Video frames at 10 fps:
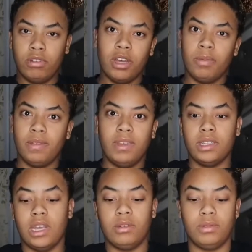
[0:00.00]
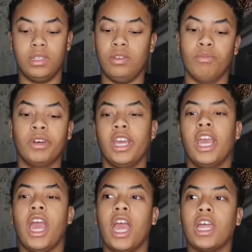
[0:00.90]
duh, PV is an HBCU, but
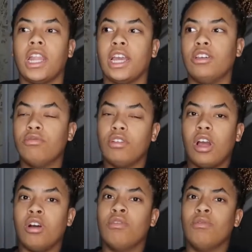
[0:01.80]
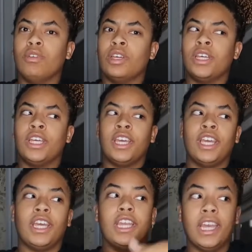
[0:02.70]
like, you know,
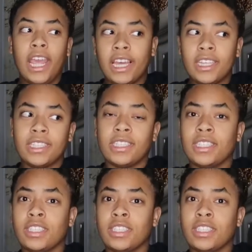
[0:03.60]
niggas,